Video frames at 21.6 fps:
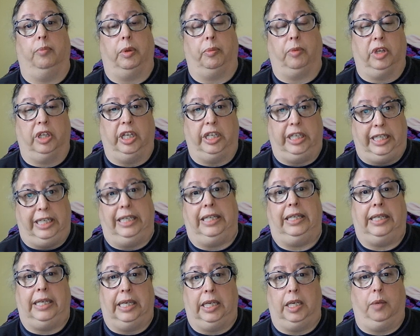I'm going to
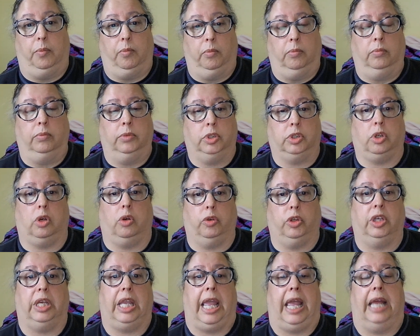need him. So
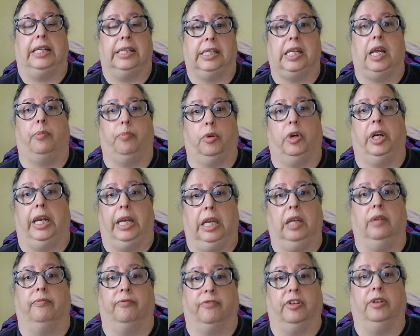you can't separate
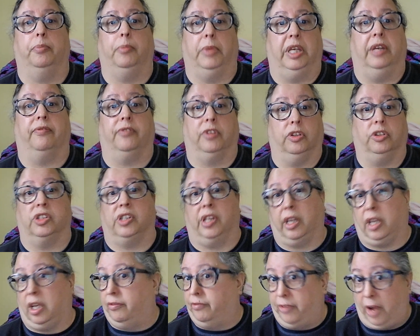him from me if there's
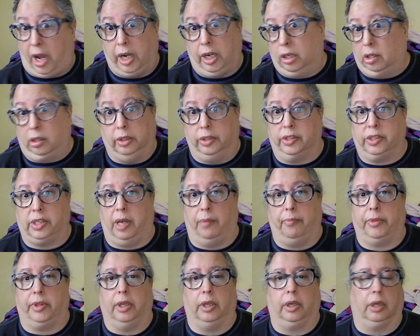like a fire or
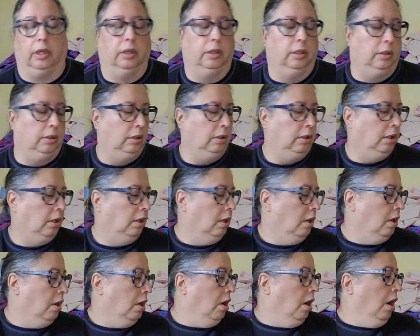something.
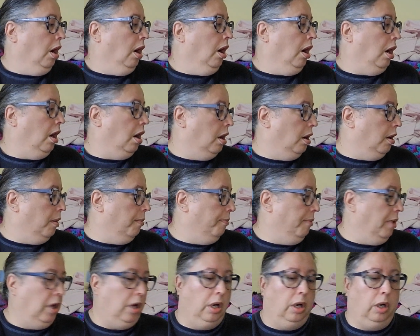Um,
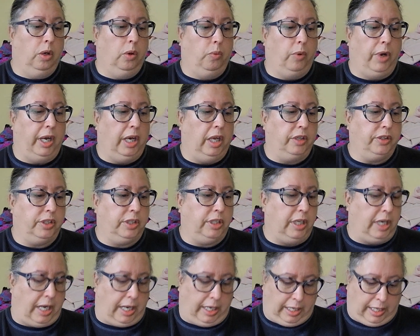what else did
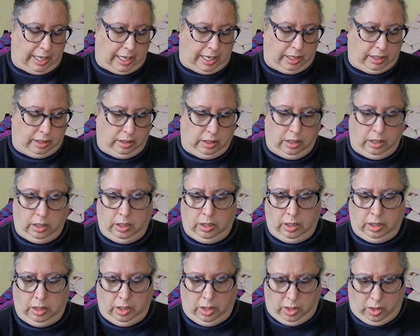I get?
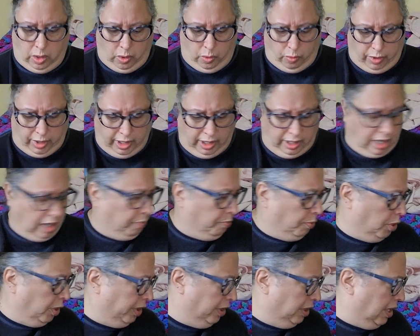Where did I
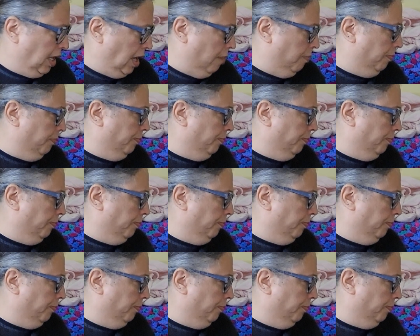put them?